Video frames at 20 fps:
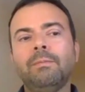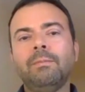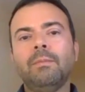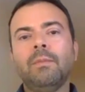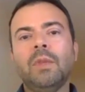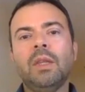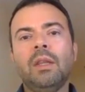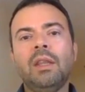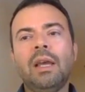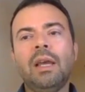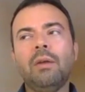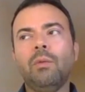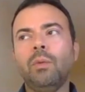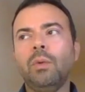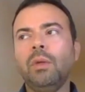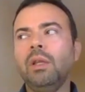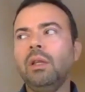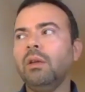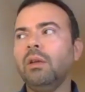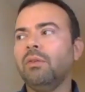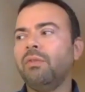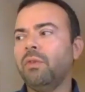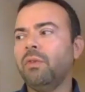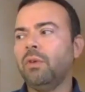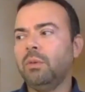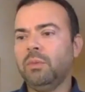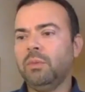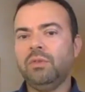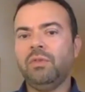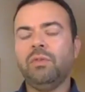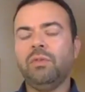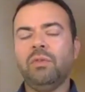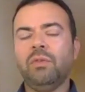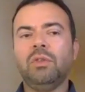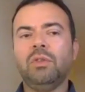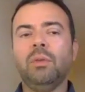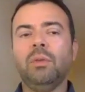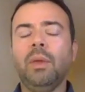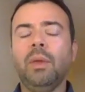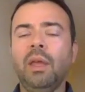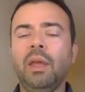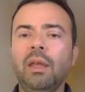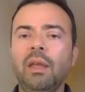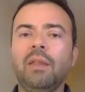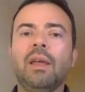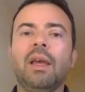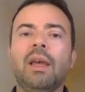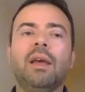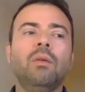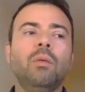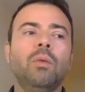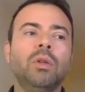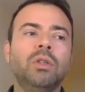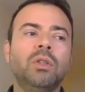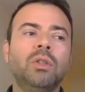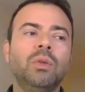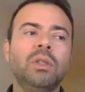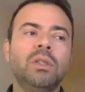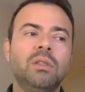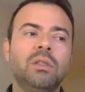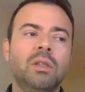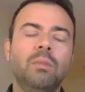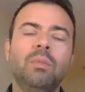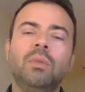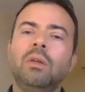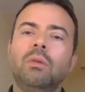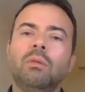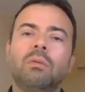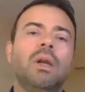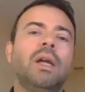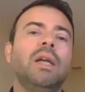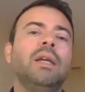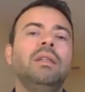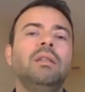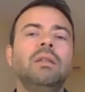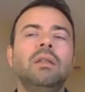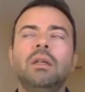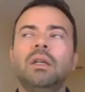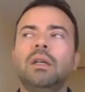that really affirms to me that we're doing something right.